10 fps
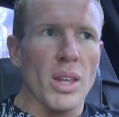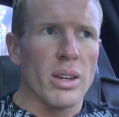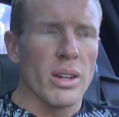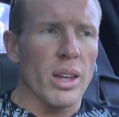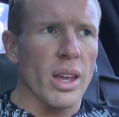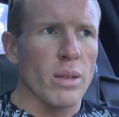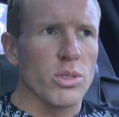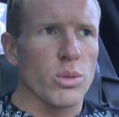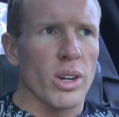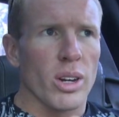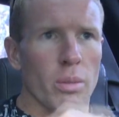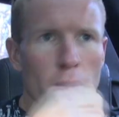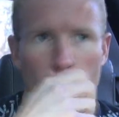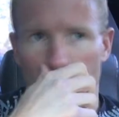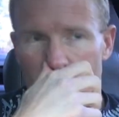Did a cam swap,
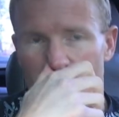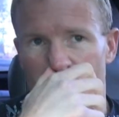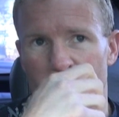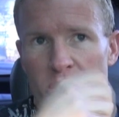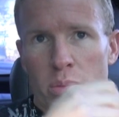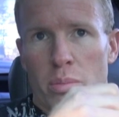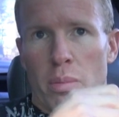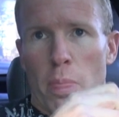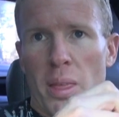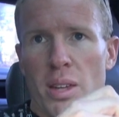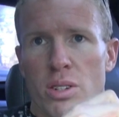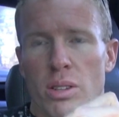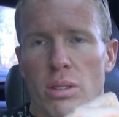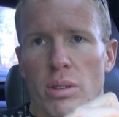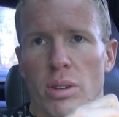did some 1
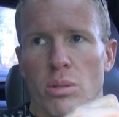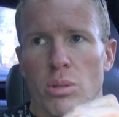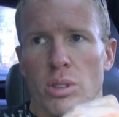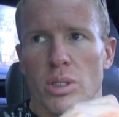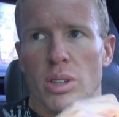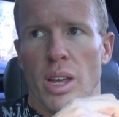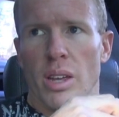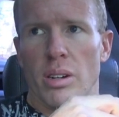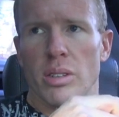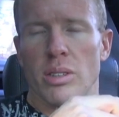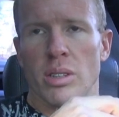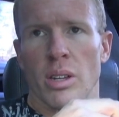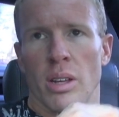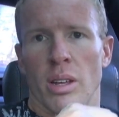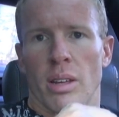3/4 headers,
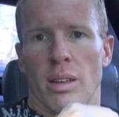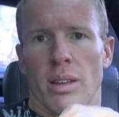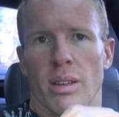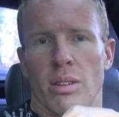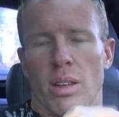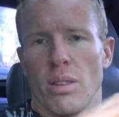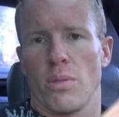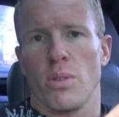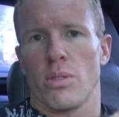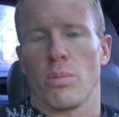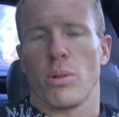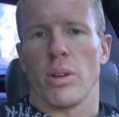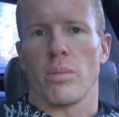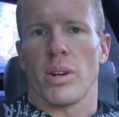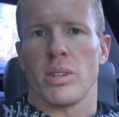and other few
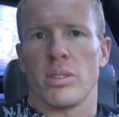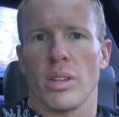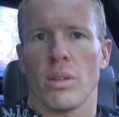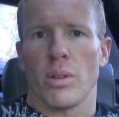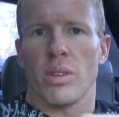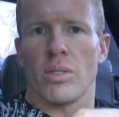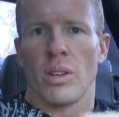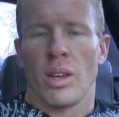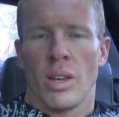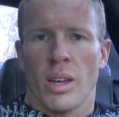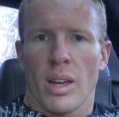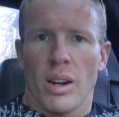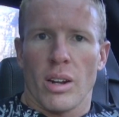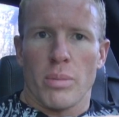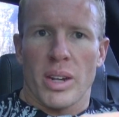supporting mods. Anyways, got
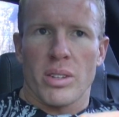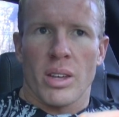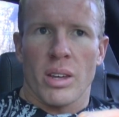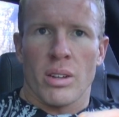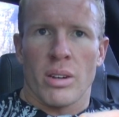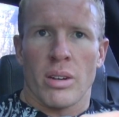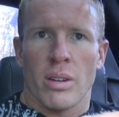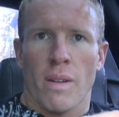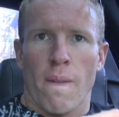it all back together